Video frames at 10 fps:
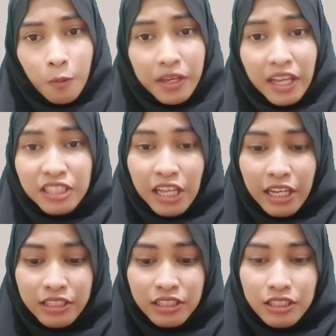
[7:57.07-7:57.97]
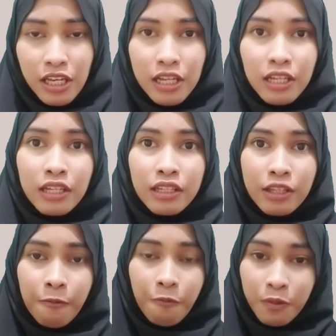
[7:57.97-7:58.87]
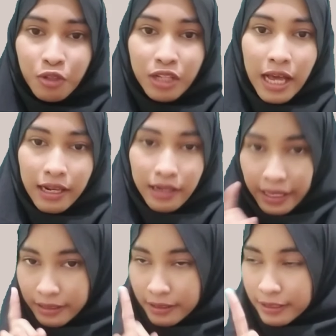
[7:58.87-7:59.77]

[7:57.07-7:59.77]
we can change the formula like